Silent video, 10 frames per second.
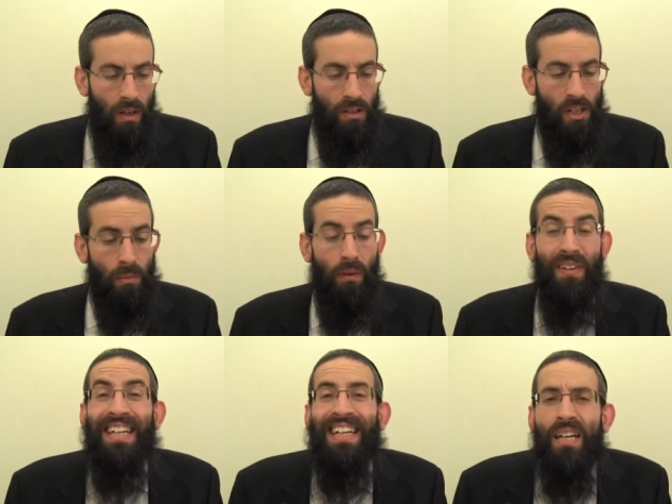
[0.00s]
Says the
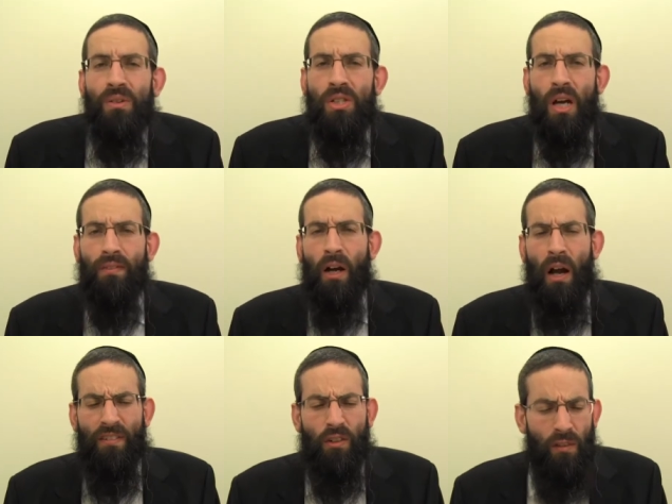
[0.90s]
Gemara,
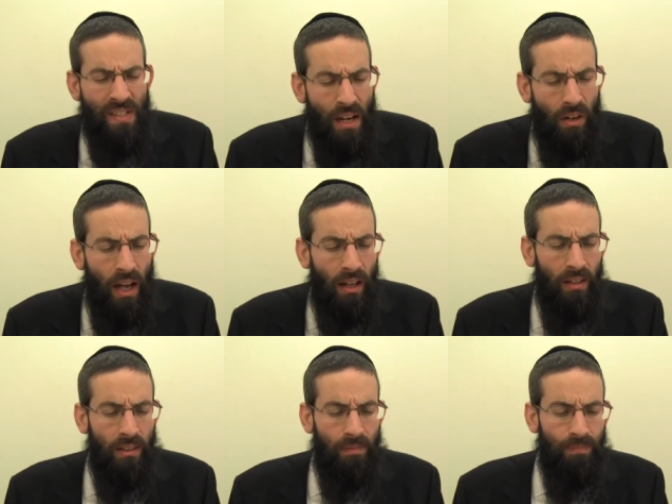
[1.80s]
however, Rav Zeir
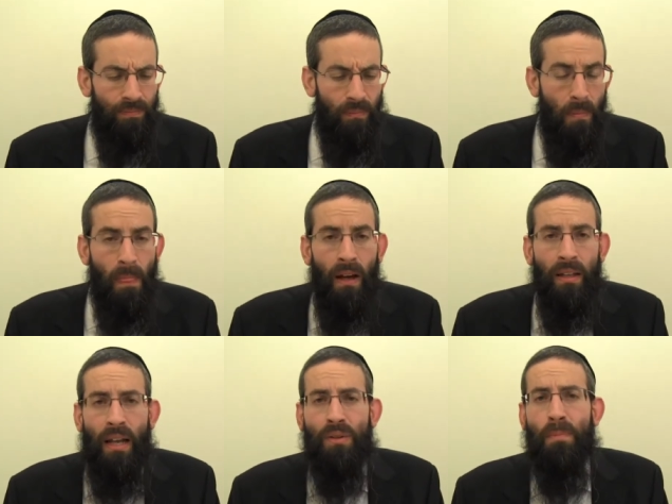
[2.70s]
held
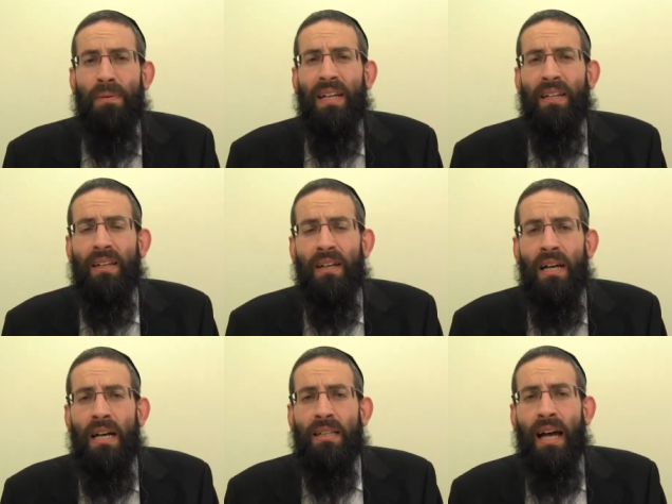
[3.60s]
that it was a pity
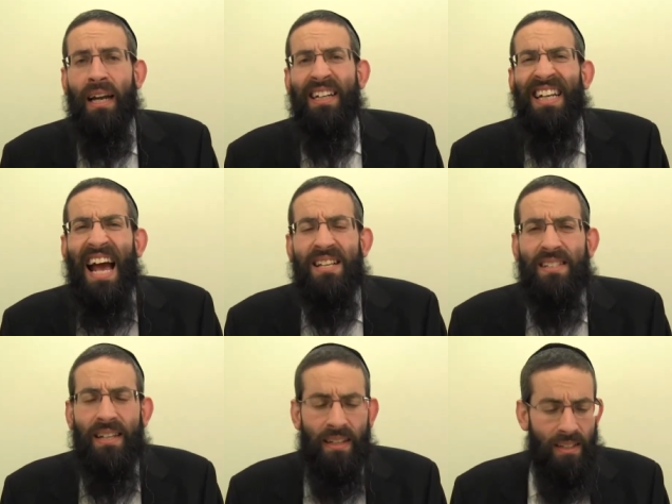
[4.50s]
that I didn't
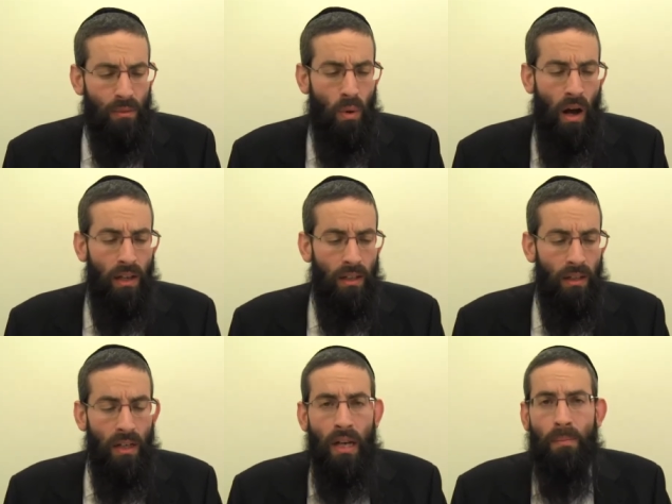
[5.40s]
ask six. Why?
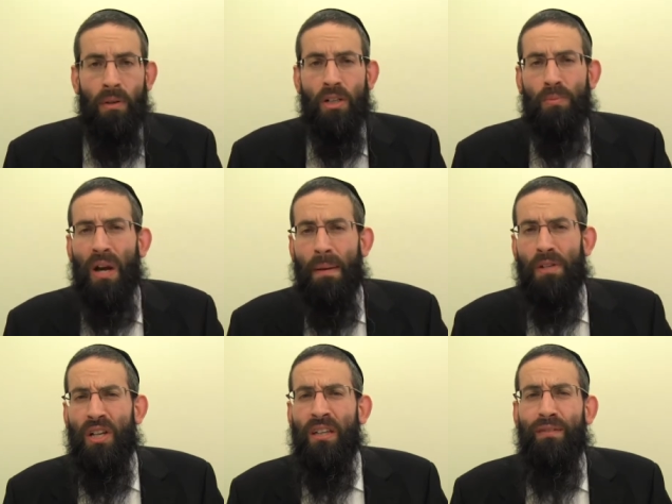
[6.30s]
Because
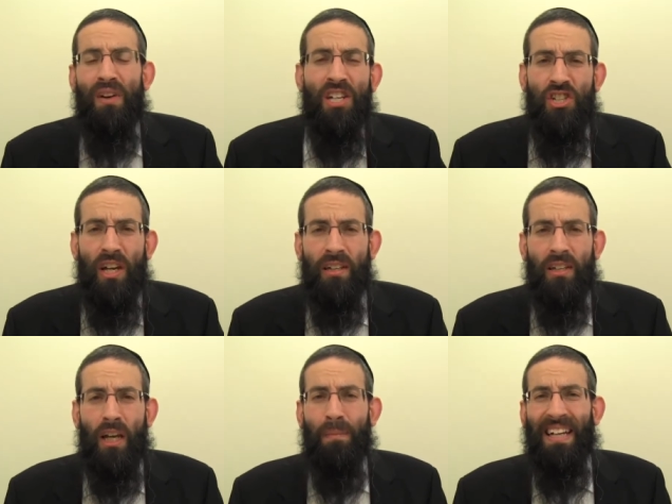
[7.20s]
perhaps you can differentiate,
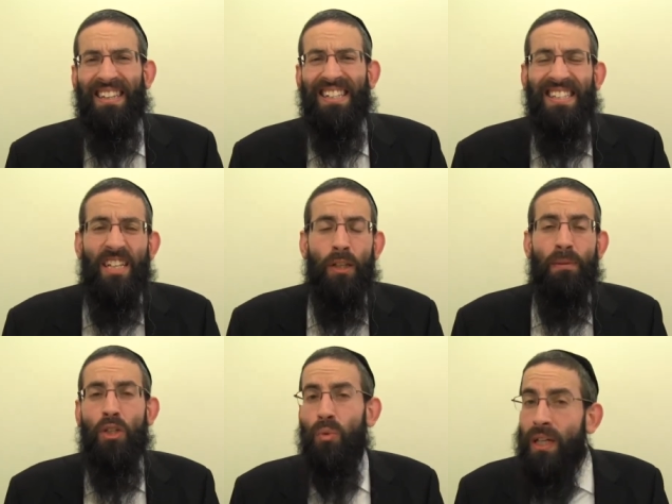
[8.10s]
you can make a distinction
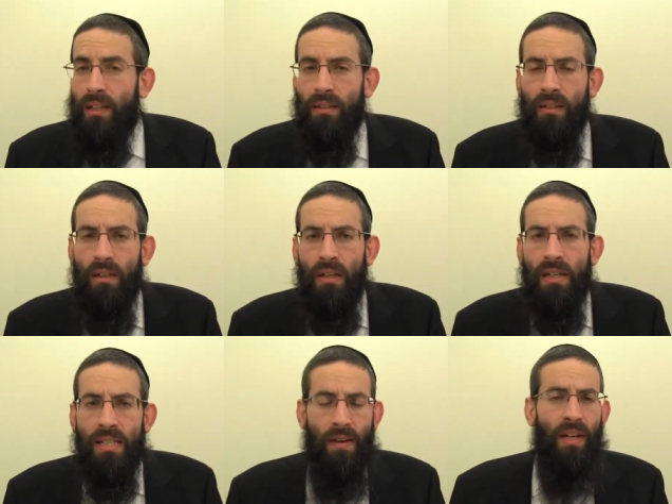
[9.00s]
between
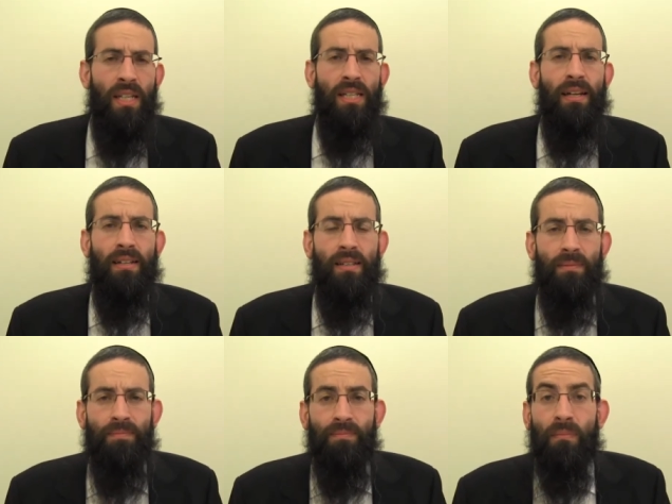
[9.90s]
seven and
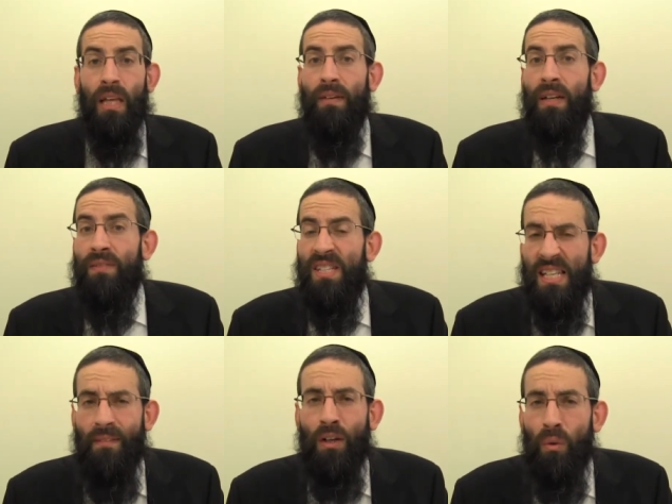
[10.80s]
six. Even if
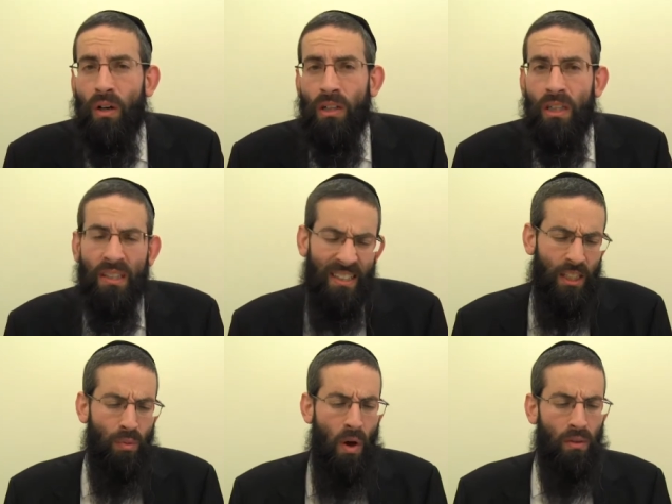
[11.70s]
seven works,
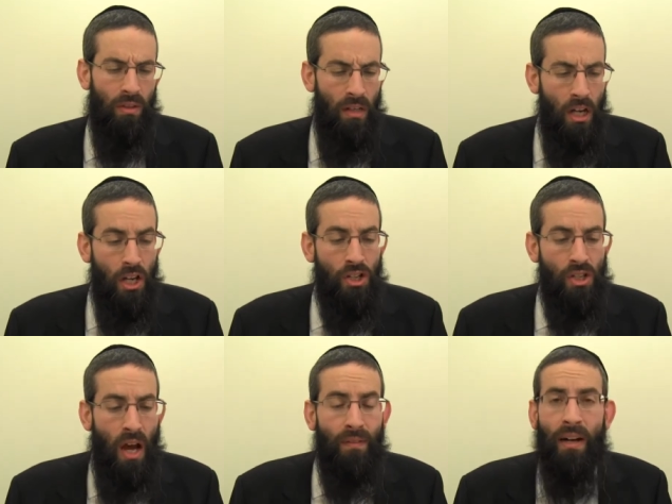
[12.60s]
six won't.
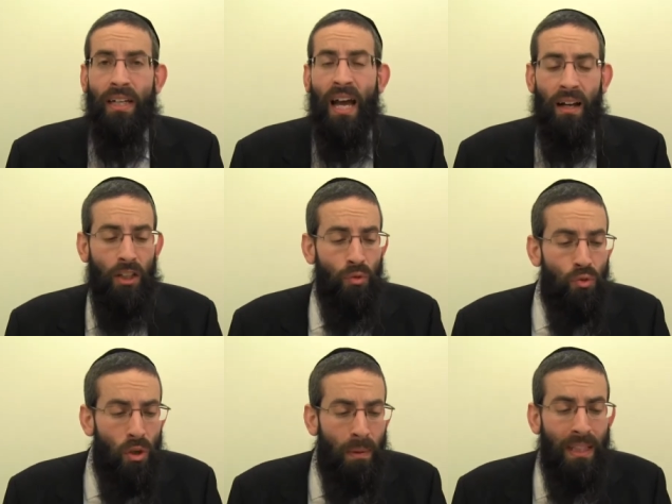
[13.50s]
Savar, he held,
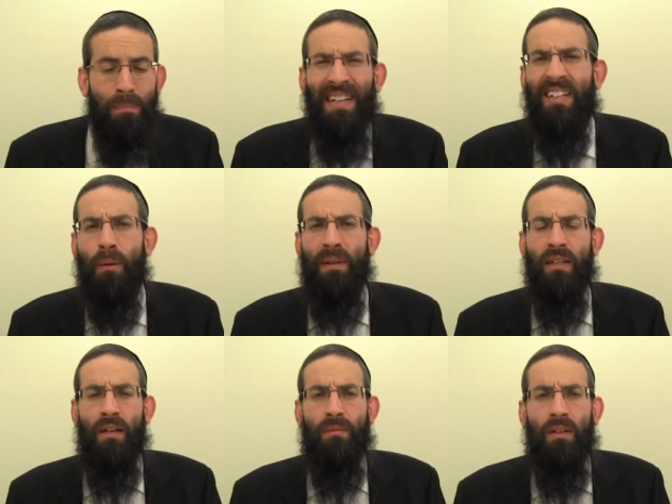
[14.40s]
Ruba de
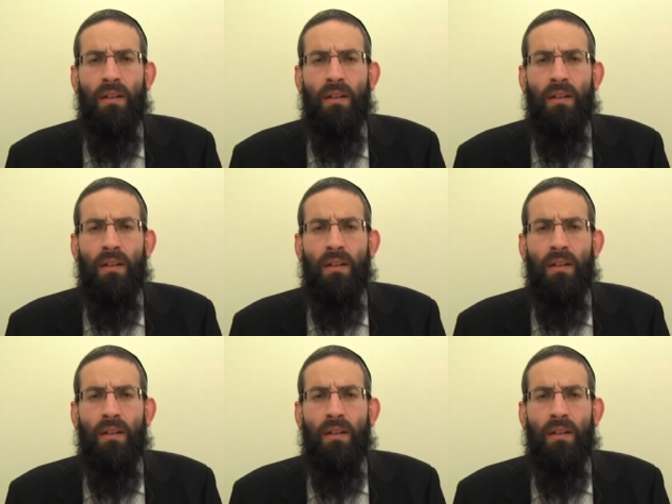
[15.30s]
Minkar.